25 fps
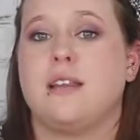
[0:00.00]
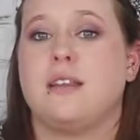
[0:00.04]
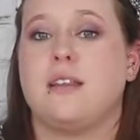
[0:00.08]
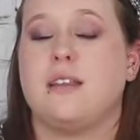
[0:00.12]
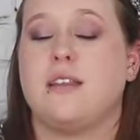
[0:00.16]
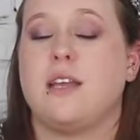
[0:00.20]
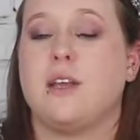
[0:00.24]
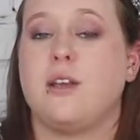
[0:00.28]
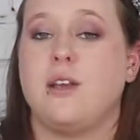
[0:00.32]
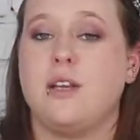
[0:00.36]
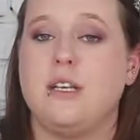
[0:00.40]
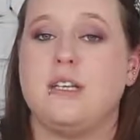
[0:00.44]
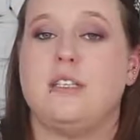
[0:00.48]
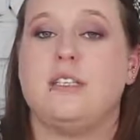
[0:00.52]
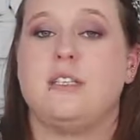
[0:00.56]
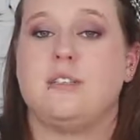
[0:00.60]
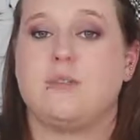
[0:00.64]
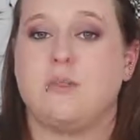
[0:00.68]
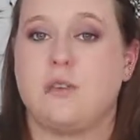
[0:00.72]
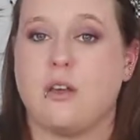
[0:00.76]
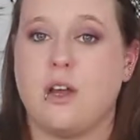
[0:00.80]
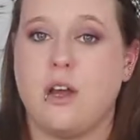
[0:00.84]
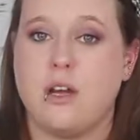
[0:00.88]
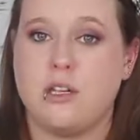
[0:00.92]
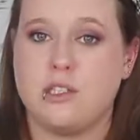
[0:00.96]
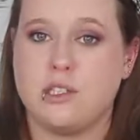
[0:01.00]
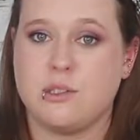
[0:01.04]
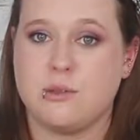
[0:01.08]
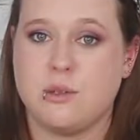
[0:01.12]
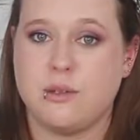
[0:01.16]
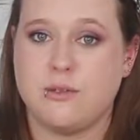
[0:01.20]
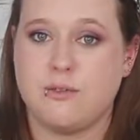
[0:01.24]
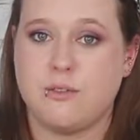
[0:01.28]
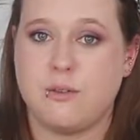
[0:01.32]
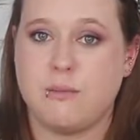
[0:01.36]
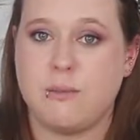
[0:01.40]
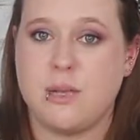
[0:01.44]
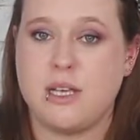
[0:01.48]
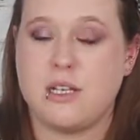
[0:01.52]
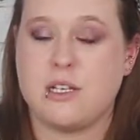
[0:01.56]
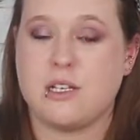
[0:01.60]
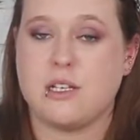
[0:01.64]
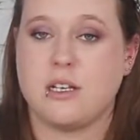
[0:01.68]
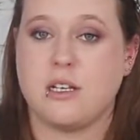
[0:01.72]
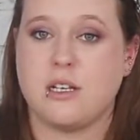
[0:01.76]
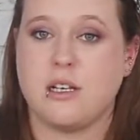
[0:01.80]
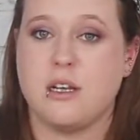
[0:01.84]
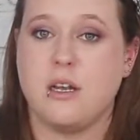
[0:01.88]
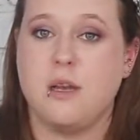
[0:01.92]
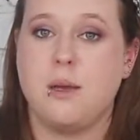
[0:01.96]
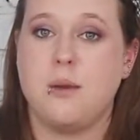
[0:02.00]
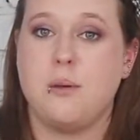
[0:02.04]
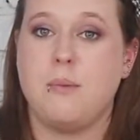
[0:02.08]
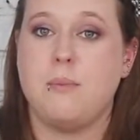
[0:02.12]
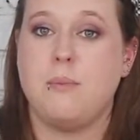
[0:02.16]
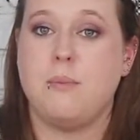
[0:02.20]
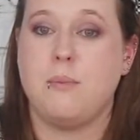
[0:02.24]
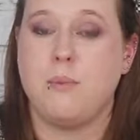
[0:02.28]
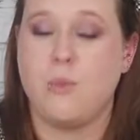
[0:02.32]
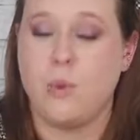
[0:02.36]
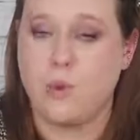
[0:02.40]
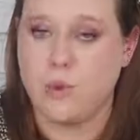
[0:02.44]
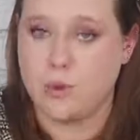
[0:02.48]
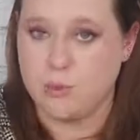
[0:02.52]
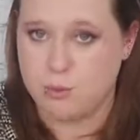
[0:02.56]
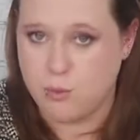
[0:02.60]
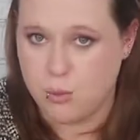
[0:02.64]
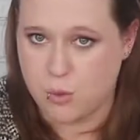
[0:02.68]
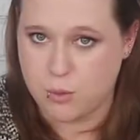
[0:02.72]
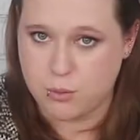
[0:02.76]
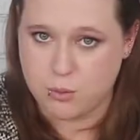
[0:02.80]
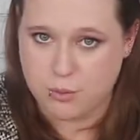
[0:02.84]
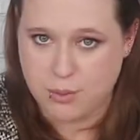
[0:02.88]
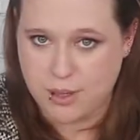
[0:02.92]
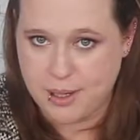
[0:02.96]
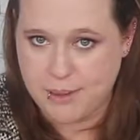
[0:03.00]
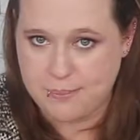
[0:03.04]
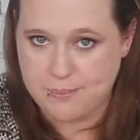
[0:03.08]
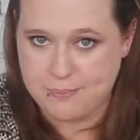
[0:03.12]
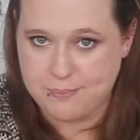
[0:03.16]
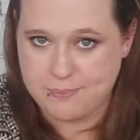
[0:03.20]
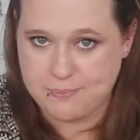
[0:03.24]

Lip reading: they're going to disregard your information more than probably.